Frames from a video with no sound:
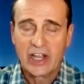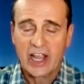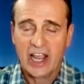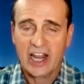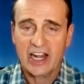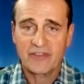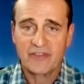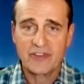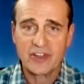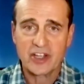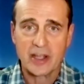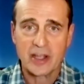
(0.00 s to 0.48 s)
And
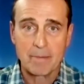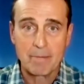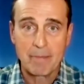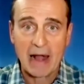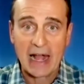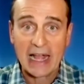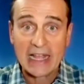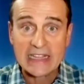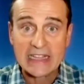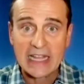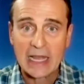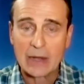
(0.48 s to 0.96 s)
if you
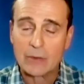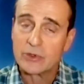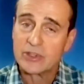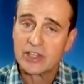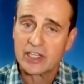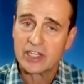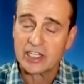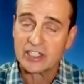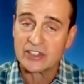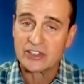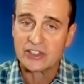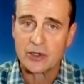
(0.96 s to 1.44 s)
combine that with the
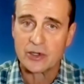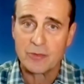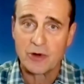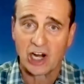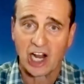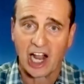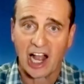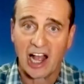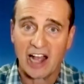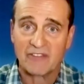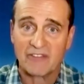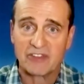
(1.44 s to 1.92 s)
consumer
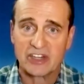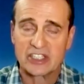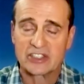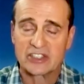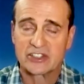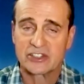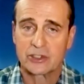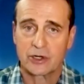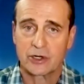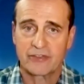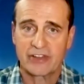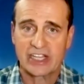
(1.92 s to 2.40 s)
confidence
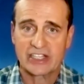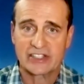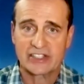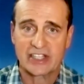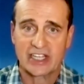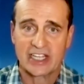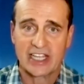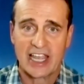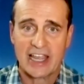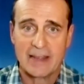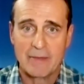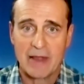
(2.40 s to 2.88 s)
surveys
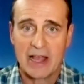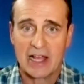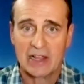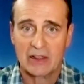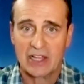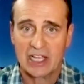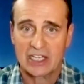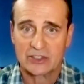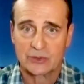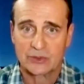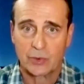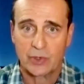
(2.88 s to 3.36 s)
that came out
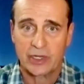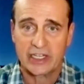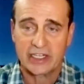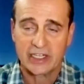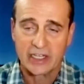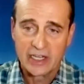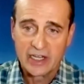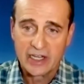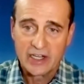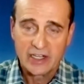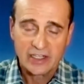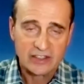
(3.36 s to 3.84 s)
last week,
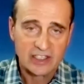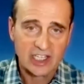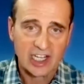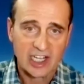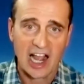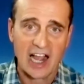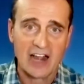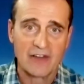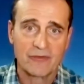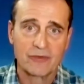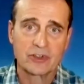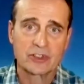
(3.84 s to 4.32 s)
the
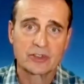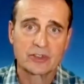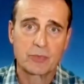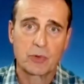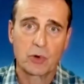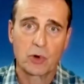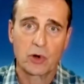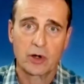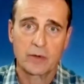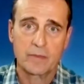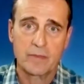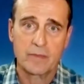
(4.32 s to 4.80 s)
Conference
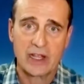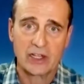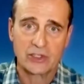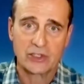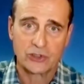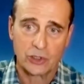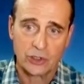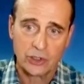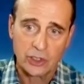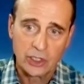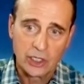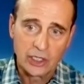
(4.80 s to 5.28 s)
Board
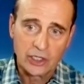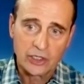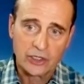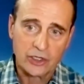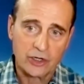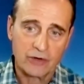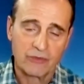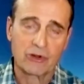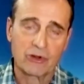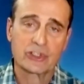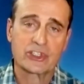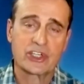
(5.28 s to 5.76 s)
measure,
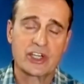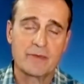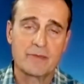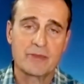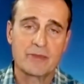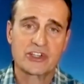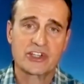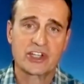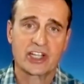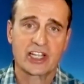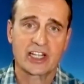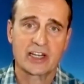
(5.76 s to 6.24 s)
University of
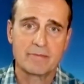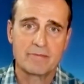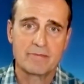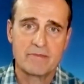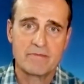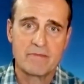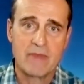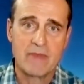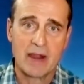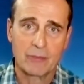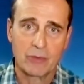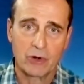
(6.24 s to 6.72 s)
Michigan
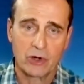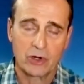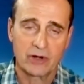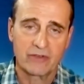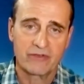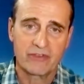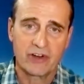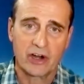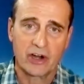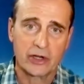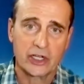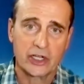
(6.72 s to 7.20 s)
member, and a
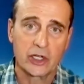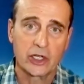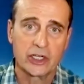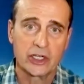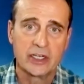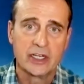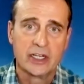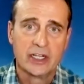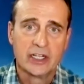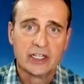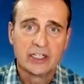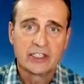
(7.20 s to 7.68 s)
very
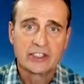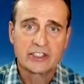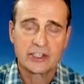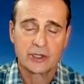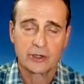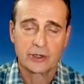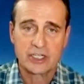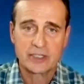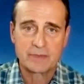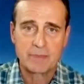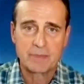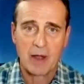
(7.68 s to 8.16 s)
good
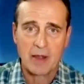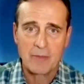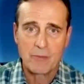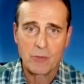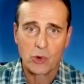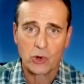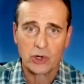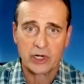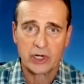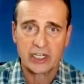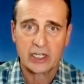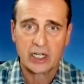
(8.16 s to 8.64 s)
series by
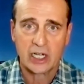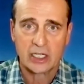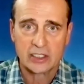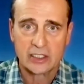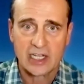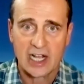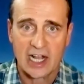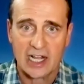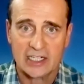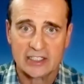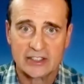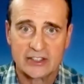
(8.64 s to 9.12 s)
Morning
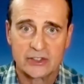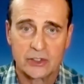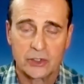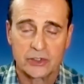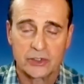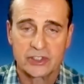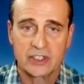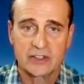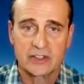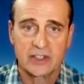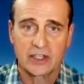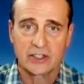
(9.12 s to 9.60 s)
Consult
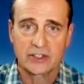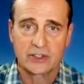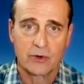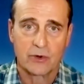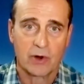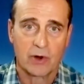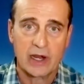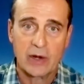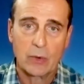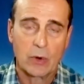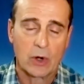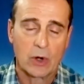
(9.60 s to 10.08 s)
that does
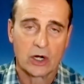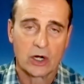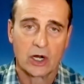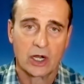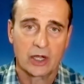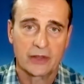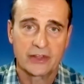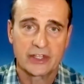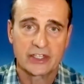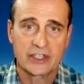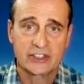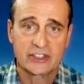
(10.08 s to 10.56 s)
great work
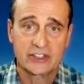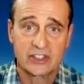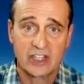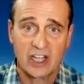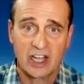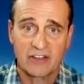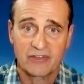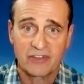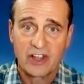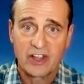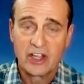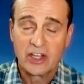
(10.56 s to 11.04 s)
on this
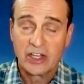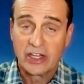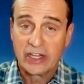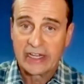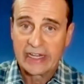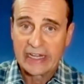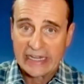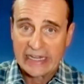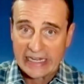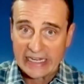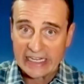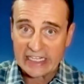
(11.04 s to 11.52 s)
stuff,
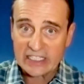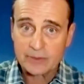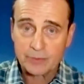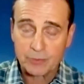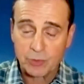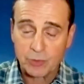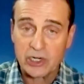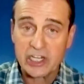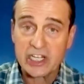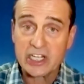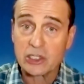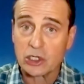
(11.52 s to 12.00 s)
it's
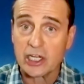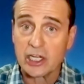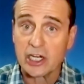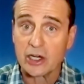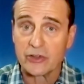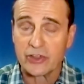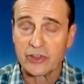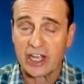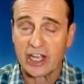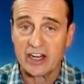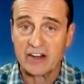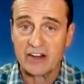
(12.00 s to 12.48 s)
pretty
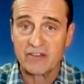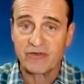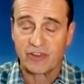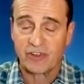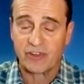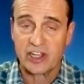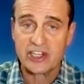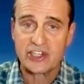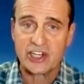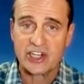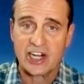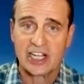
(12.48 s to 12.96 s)
clear that
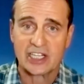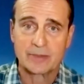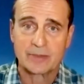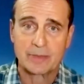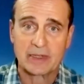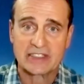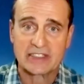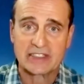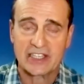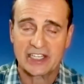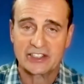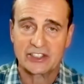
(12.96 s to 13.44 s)
inflation
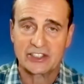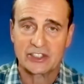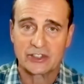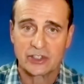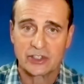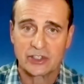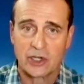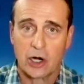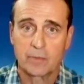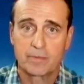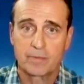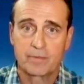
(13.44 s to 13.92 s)
expectations
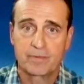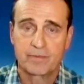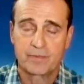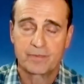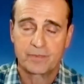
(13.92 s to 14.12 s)
are